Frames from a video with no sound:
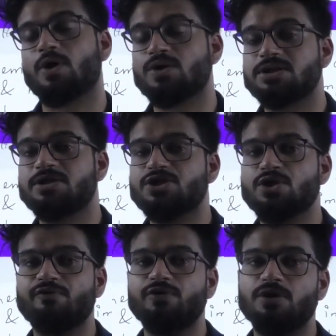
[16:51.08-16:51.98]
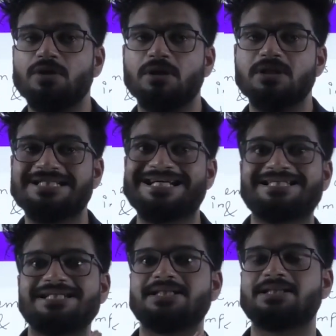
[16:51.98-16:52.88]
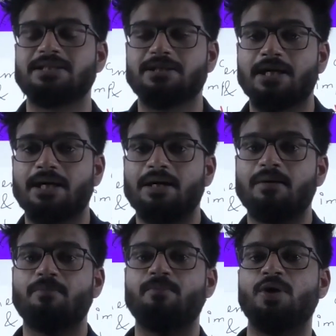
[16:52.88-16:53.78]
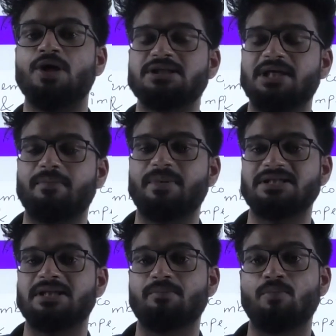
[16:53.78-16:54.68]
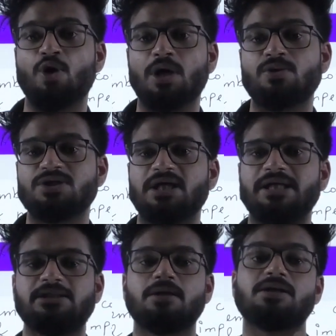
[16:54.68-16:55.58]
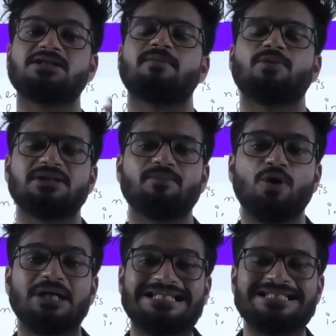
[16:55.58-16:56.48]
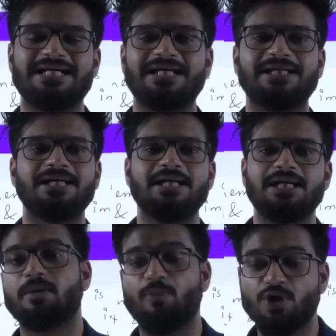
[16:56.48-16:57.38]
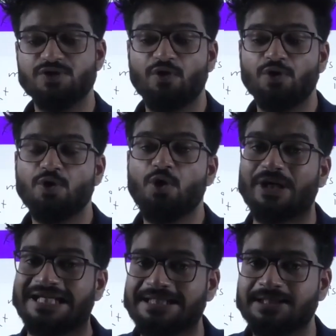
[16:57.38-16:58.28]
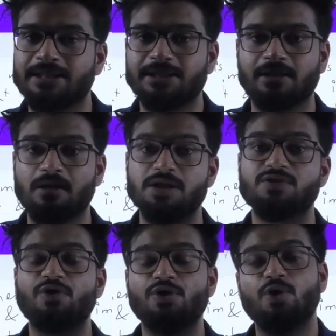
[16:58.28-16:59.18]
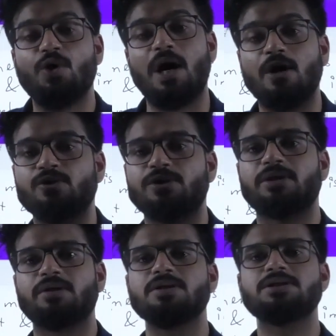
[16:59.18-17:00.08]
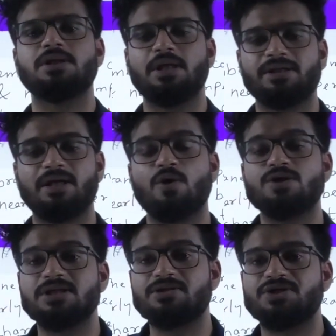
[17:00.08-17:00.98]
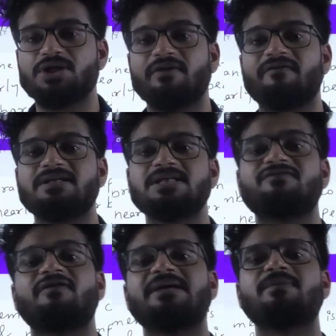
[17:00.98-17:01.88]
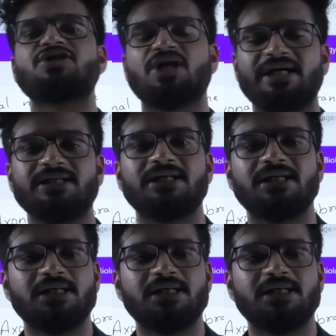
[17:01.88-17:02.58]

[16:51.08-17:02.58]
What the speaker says: concentration of your sexes, the boys are present more outside, the girls are present more inside. The boys want to go in, the girls want to go out, because their concentration difference is very much high.